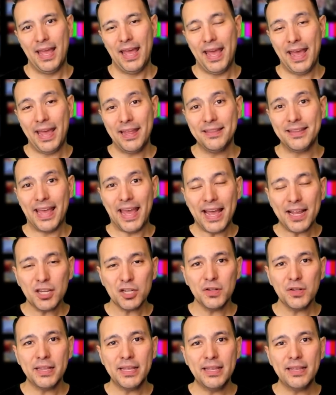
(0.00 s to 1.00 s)
And
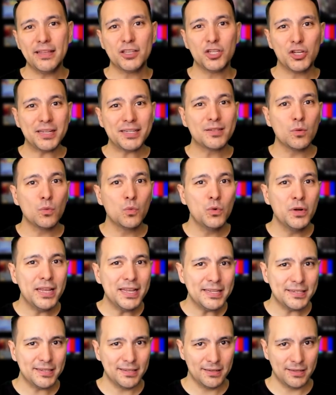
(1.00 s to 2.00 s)
actually, just
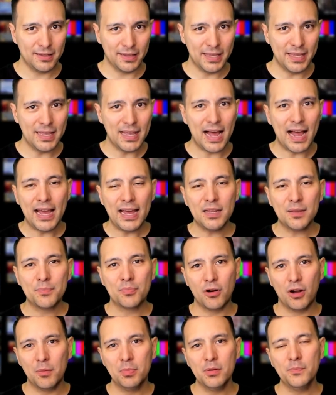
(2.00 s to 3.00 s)
recently, I had a
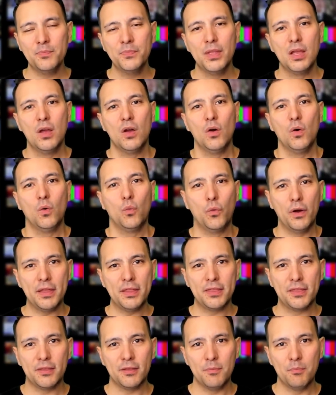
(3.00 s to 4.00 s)
problem
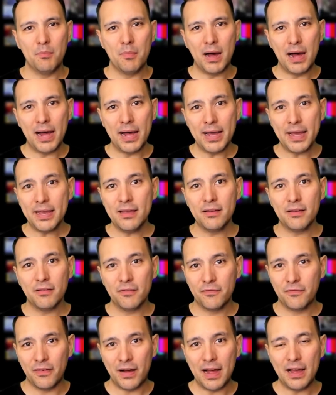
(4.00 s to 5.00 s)
with my
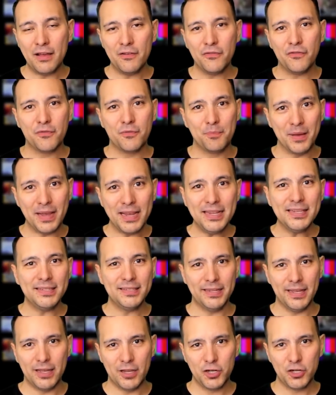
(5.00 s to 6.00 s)
Vive base
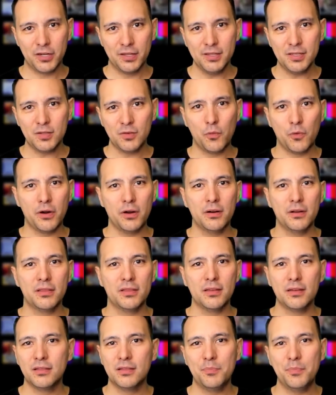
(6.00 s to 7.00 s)
stations, where
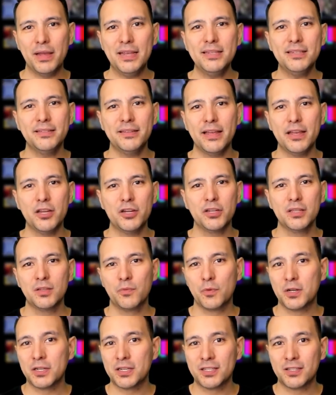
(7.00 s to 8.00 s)
the base stations,
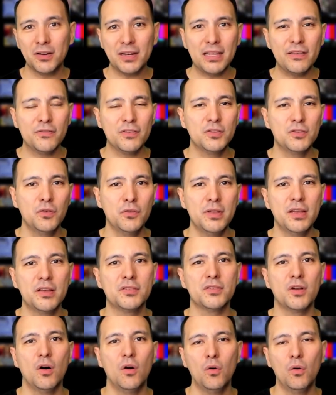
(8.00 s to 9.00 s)
which is not even two
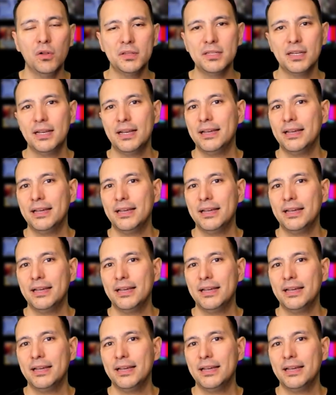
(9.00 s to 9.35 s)
years old,